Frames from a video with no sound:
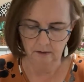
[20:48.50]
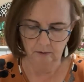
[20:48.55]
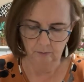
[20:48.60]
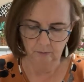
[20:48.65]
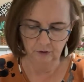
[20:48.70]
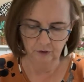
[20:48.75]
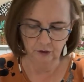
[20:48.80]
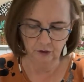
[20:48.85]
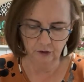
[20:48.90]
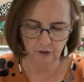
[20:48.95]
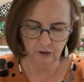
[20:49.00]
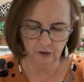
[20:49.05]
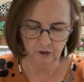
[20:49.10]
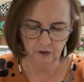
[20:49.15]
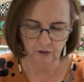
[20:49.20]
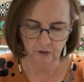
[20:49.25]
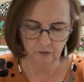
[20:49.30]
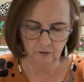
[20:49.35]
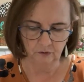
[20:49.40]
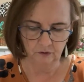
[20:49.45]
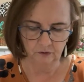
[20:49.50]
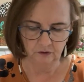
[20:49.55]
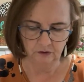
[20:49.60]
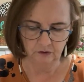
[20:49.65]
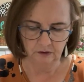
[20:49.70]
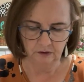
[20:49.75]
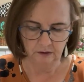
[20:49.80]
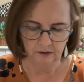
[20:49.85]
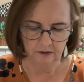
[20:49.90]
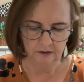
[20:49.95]
But you could use
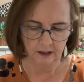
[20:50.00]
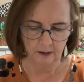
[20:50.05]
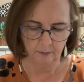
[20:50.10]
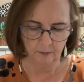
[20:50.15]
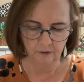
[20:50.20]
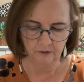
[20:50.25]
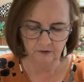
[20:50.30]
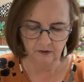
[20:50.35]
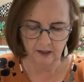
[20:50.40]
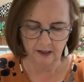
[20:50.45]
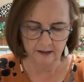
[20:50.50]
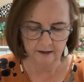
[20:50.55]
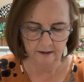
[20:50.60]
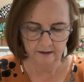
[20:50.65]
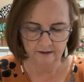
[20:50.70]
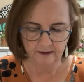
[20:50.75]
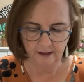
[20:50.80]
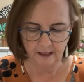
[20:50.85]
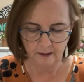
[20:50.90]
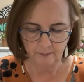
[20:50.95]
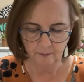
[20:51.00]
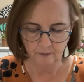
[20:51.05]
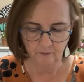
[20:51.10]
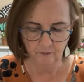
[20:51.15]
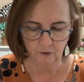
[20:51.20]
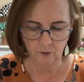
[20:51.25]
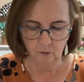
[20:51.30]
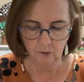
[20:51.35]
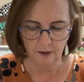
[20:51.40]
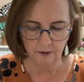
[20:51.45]
double-sided tape if
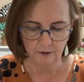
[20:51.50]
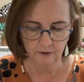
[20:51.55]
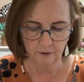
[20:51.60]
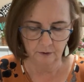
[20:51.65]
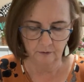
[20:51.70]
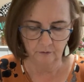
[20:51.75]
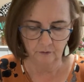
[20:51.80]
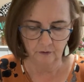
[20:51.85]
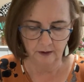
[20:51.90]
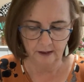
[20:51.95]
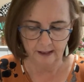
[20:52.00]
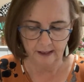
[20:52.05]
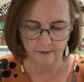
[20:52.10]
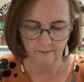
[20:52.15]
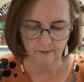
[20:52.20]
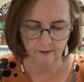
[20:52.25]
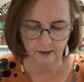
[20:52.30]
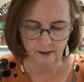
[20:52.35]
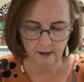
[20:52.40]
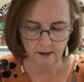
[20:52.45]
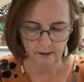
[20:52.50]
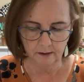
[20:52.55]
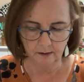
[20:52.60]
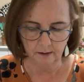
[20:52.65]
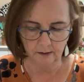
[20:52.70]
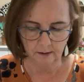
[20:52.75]
you want to, if you have that.